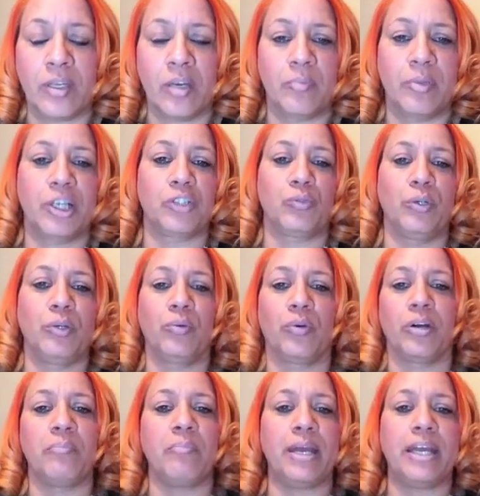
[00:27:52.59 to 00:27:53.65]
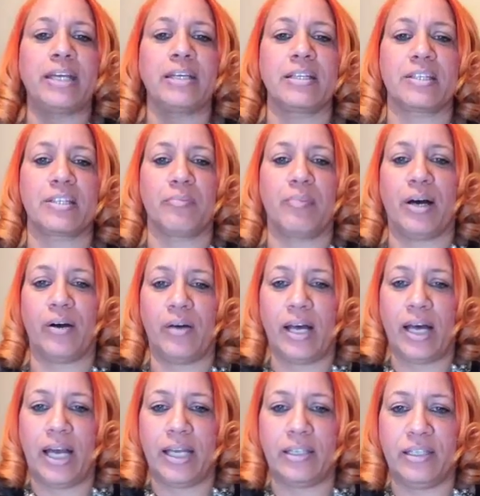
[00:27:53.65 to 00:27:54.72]
Because we weren't making this about,
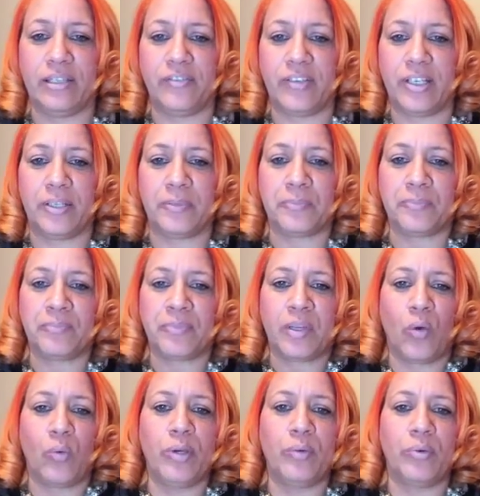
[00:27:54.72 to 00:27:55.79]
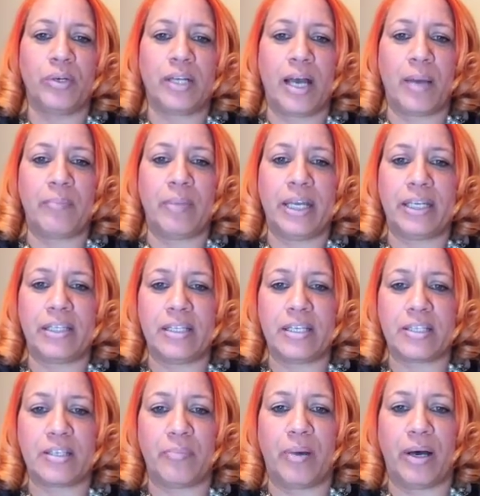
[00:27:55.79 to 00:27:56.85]
hi, Olivia. We were not making
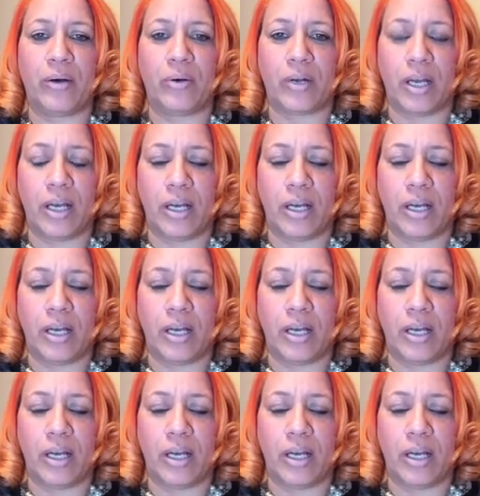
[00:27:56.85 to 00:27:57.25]
this about,